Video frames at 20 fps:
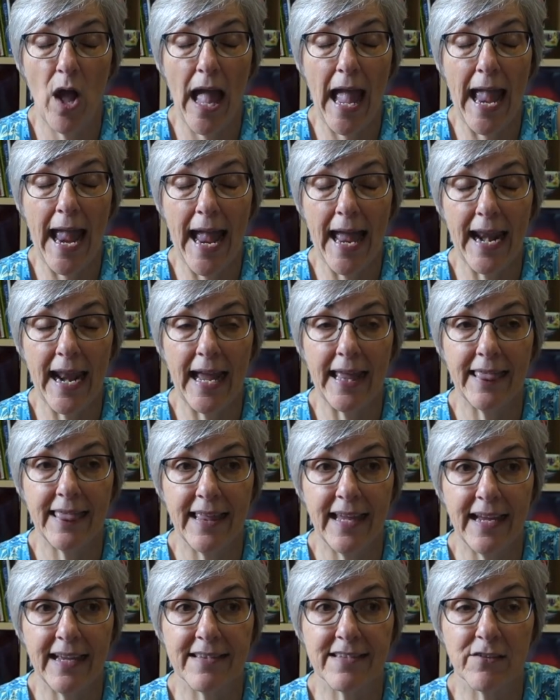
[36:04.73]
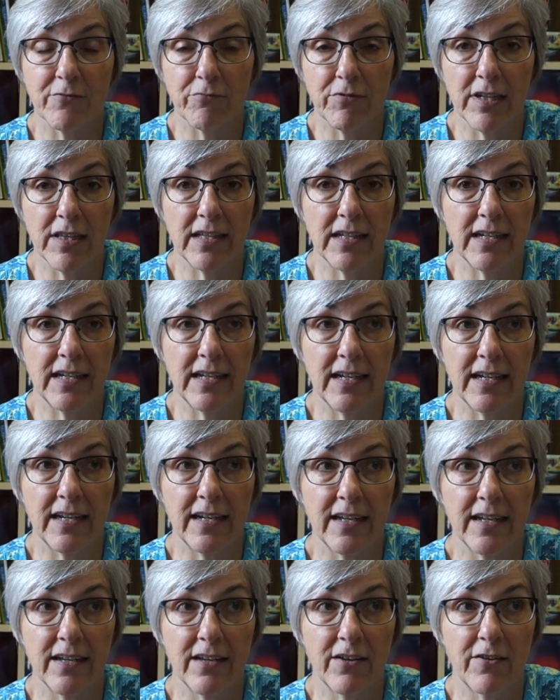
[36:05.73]
And I think it's a
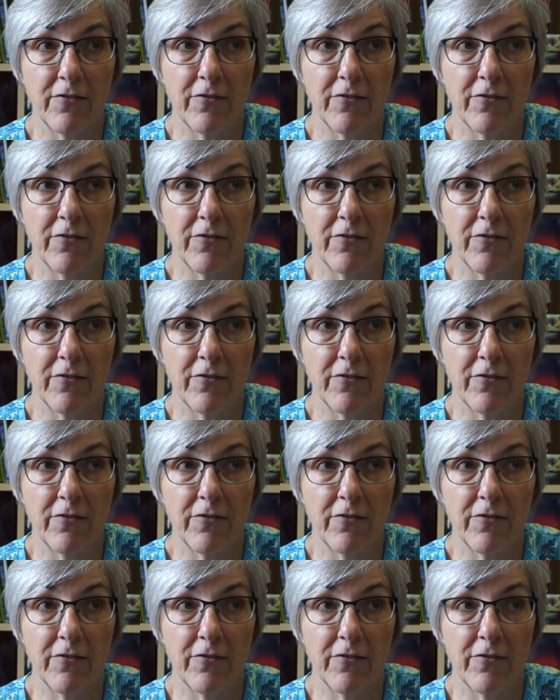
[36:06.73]
really